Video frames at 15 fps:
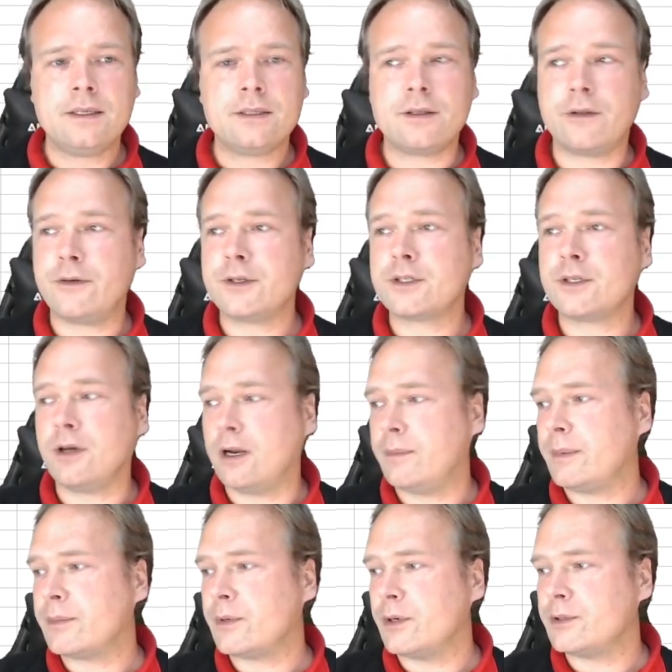So the first column,
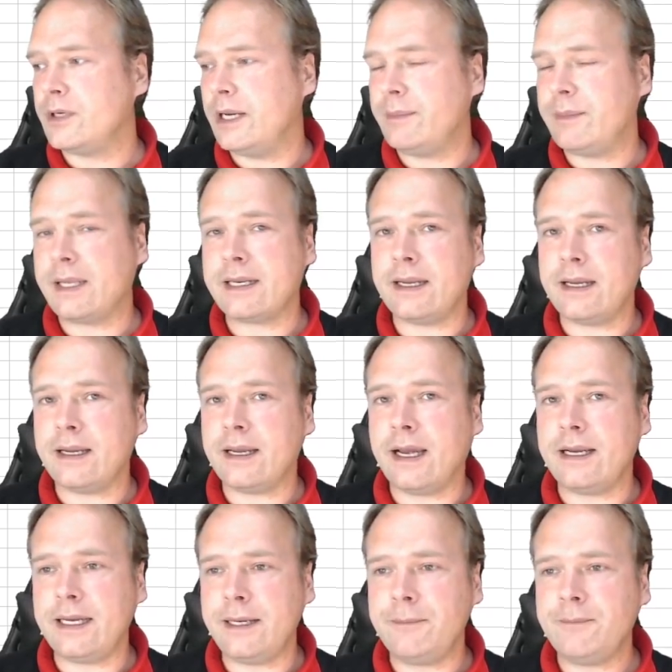I'm going to name that
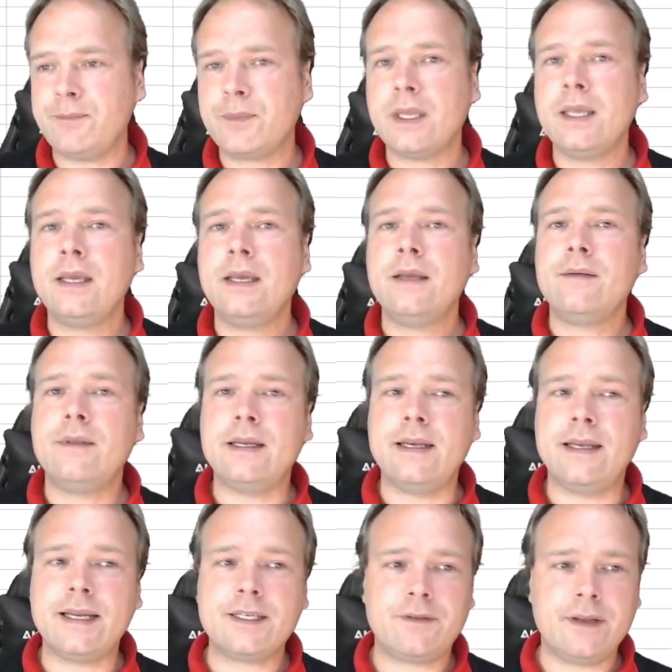ID. Then the
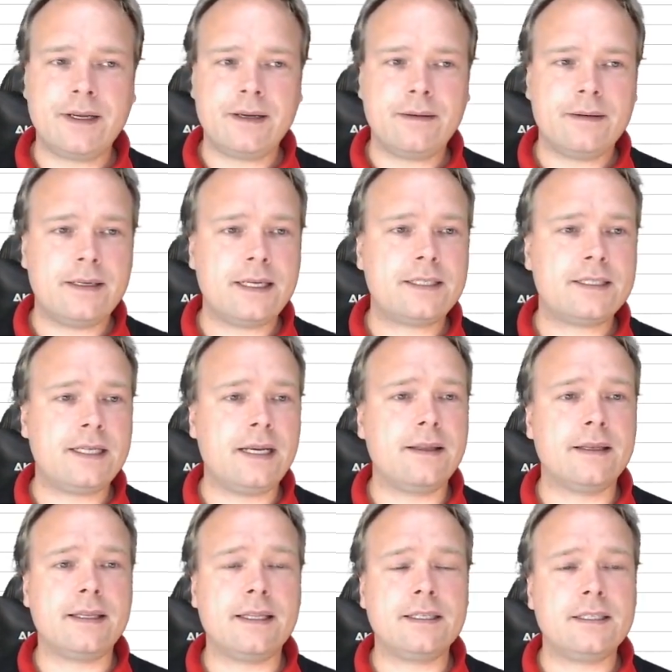next thing, let's say
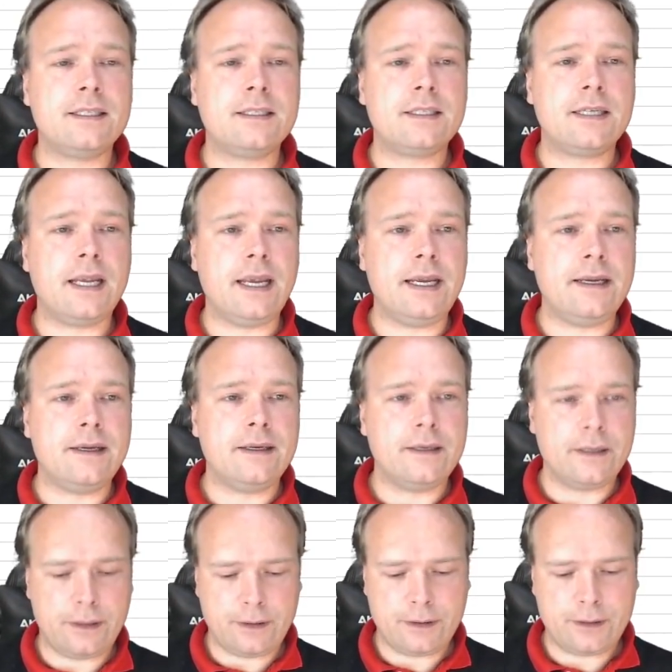that this is a
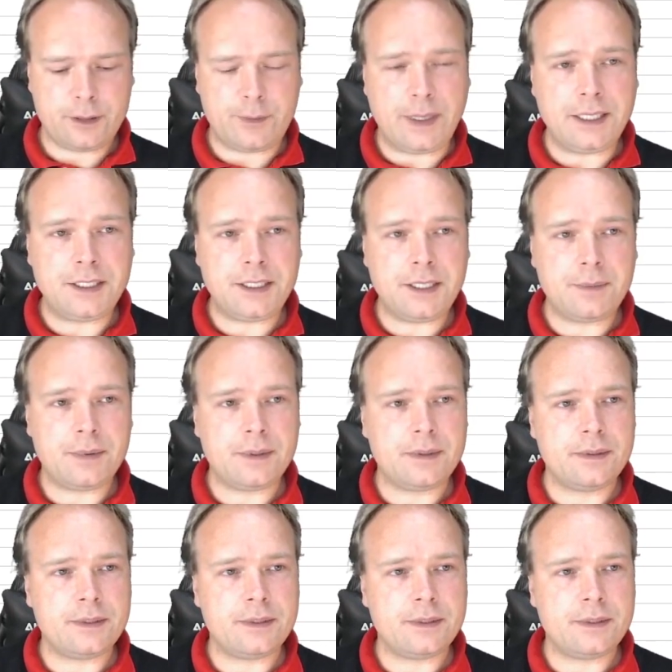spaceship